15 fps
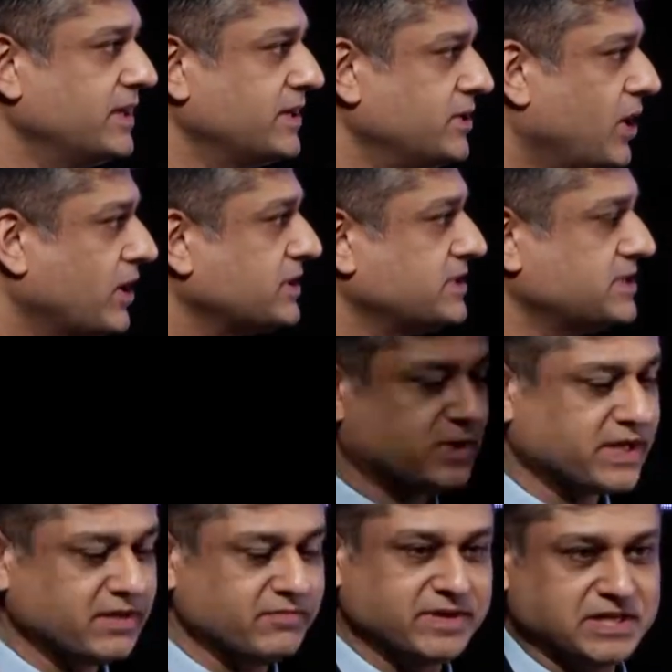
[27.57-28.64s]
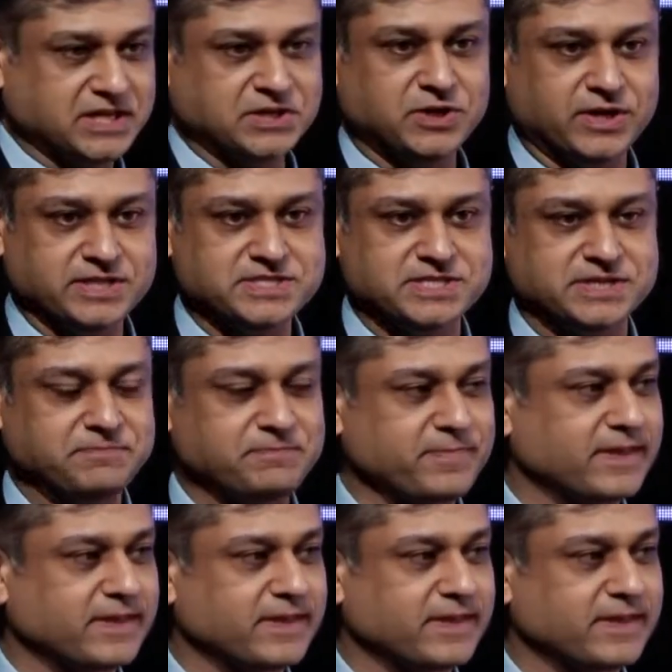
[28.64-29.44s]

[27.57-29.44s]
doctors working with technology.